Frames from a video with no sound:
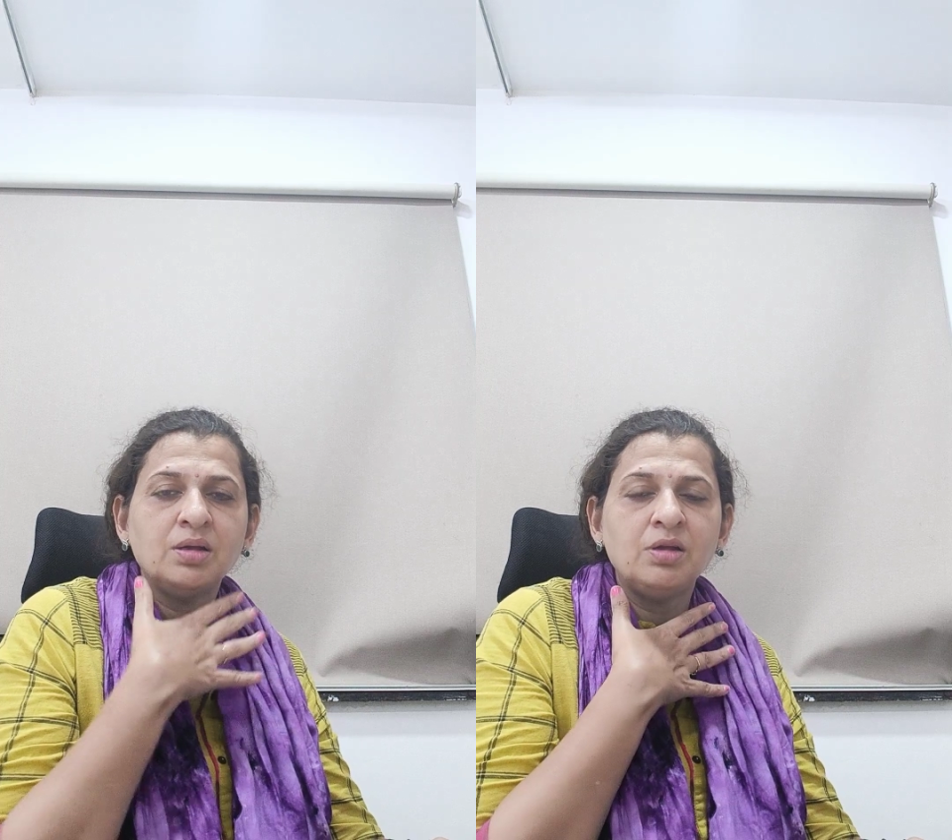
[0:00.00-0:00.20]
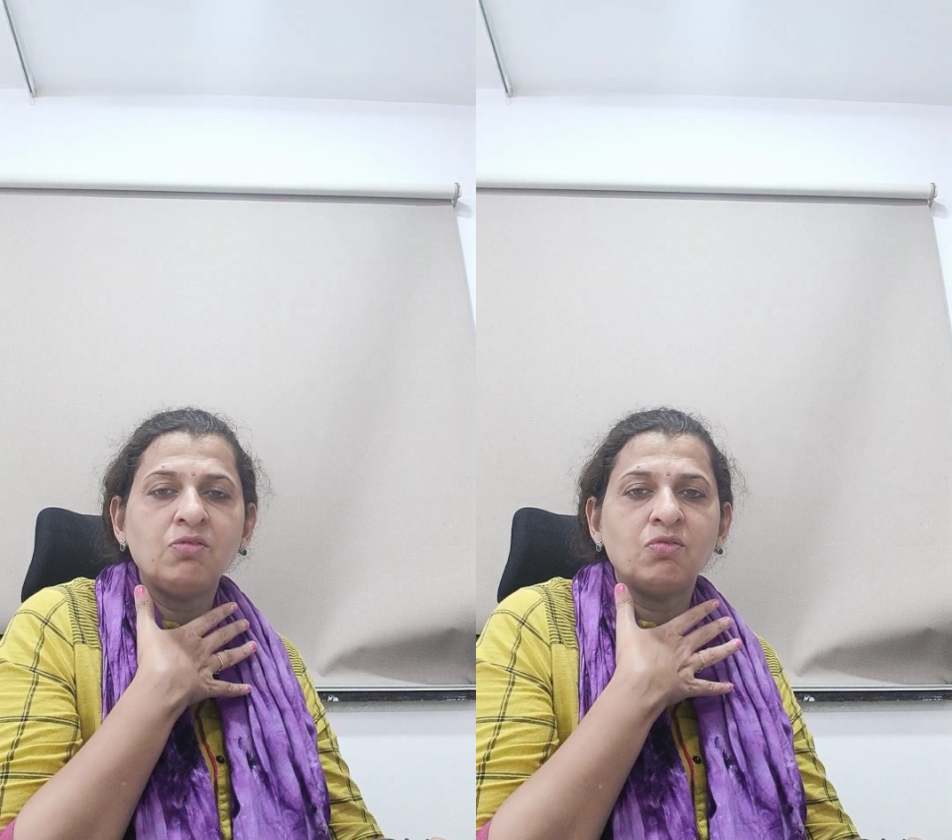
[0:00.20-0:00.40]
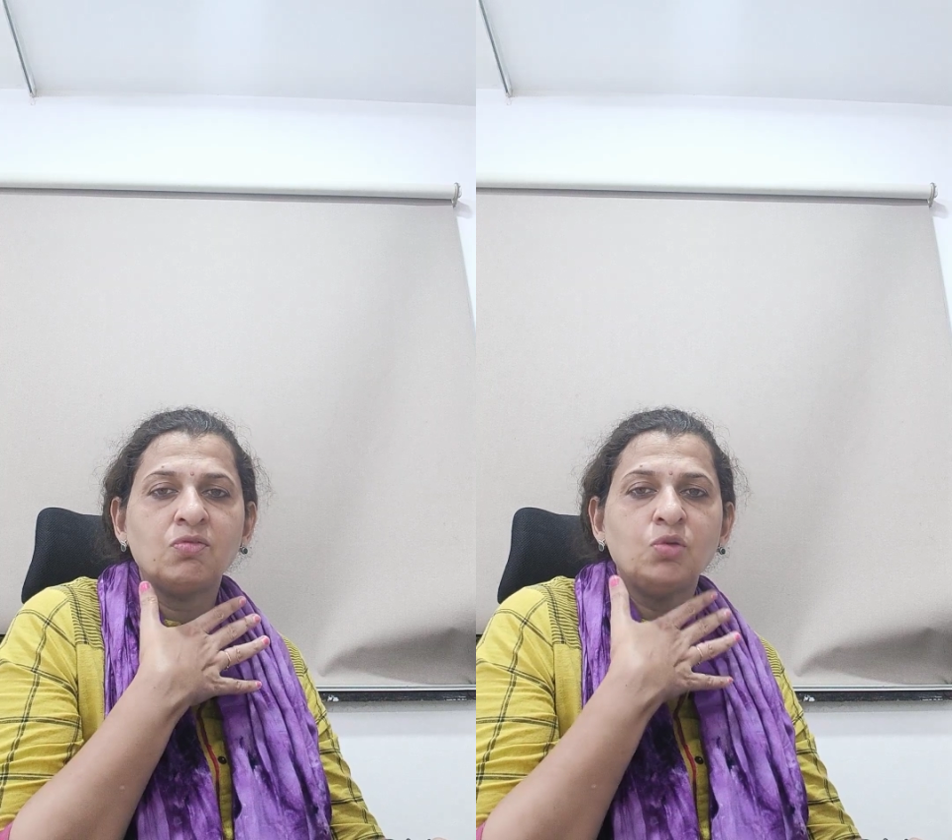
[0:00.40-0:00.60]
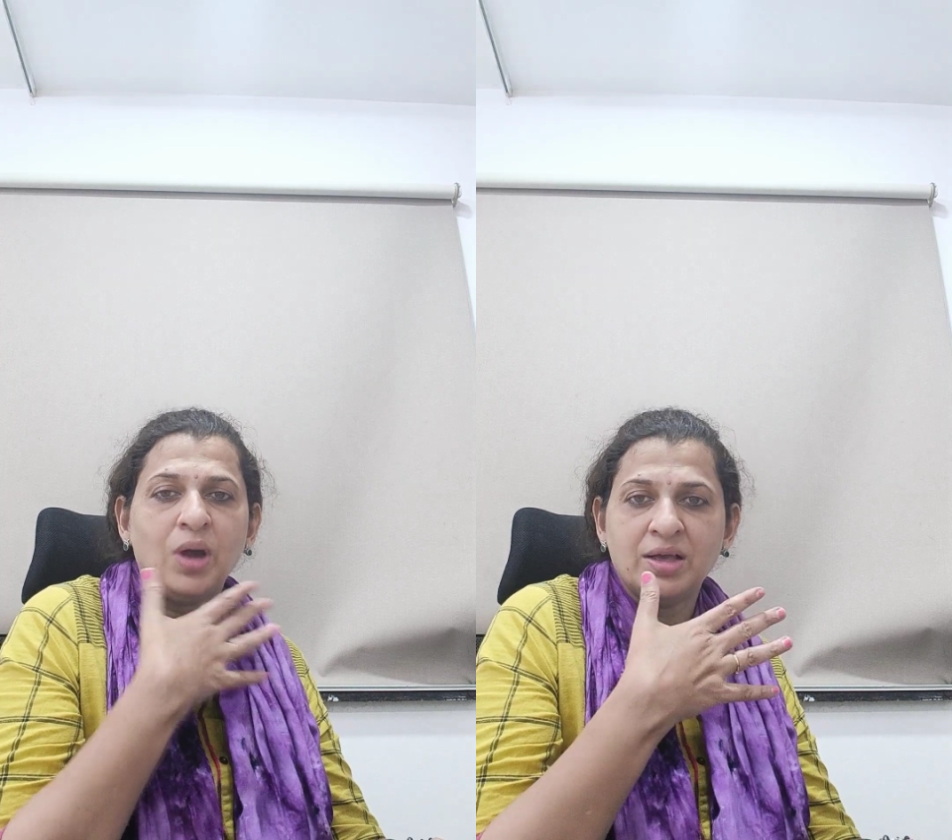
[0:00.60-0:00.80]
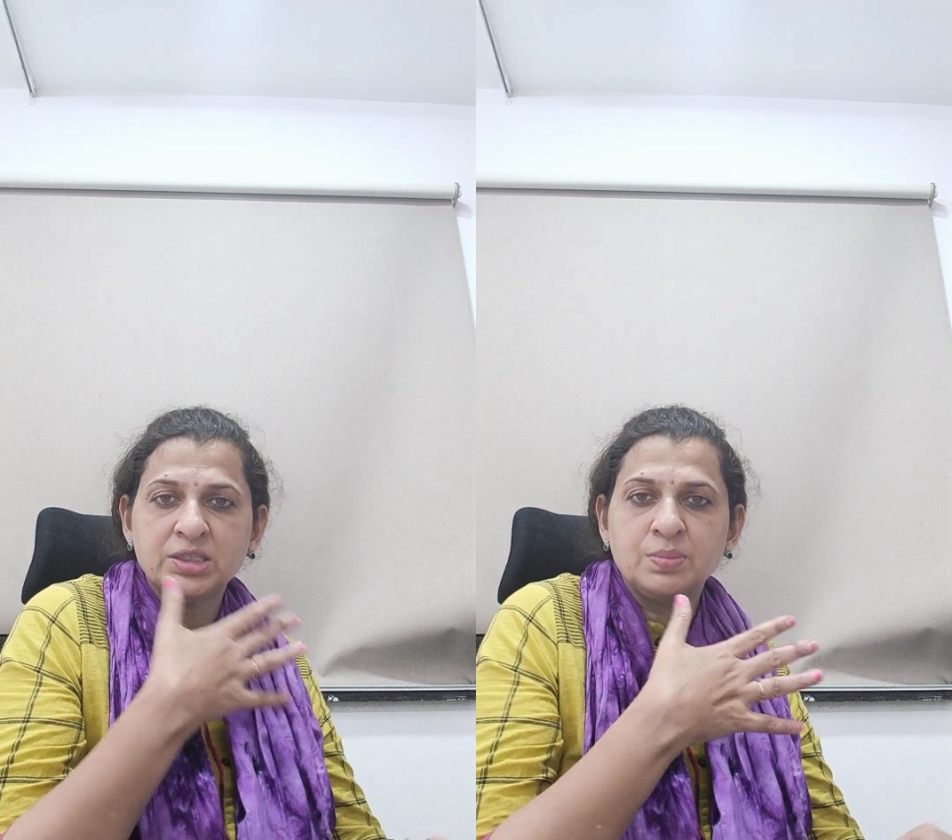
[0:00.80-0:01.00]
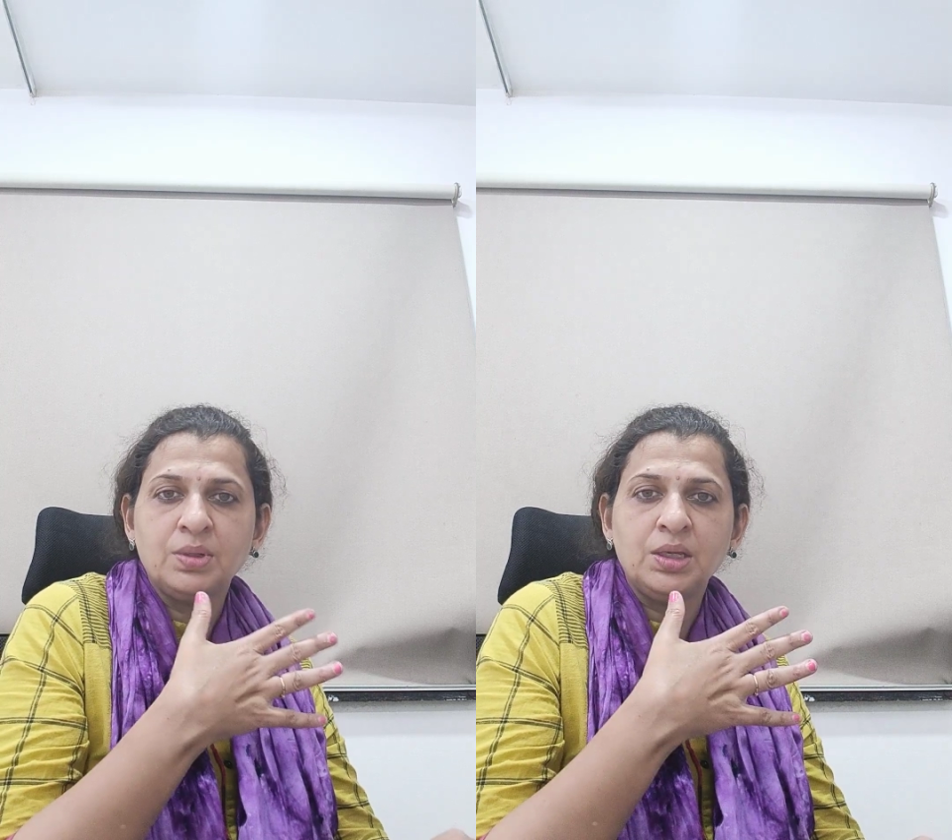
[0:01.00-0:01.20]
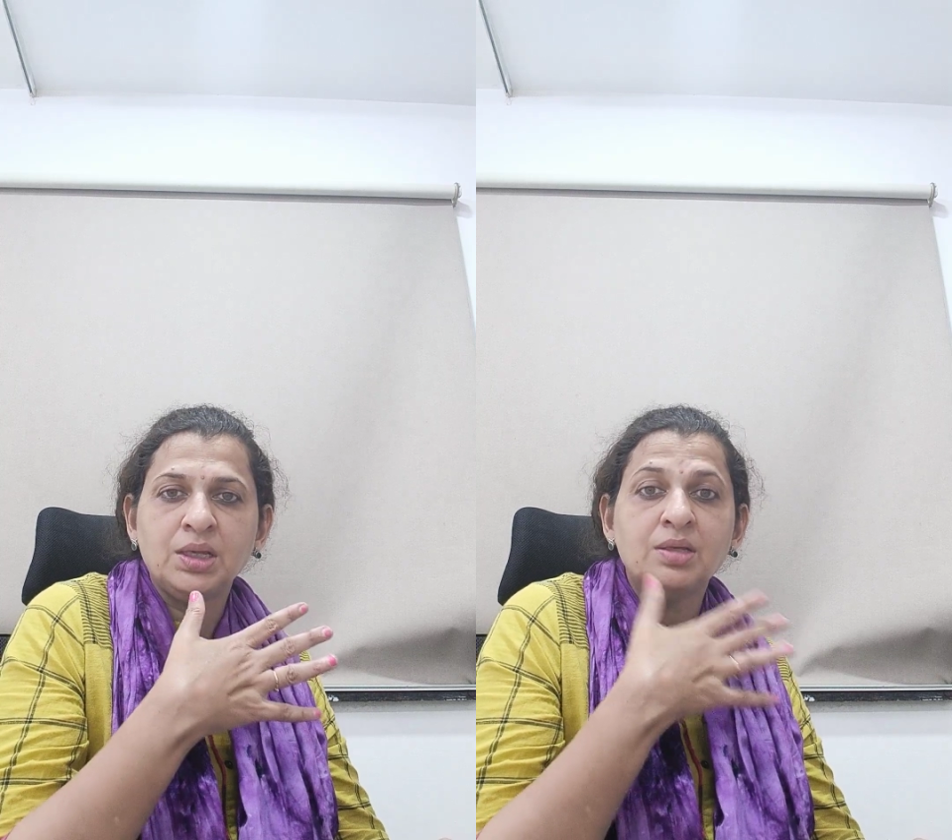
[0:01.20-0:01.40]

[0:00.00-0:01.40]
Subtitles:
if you ask me,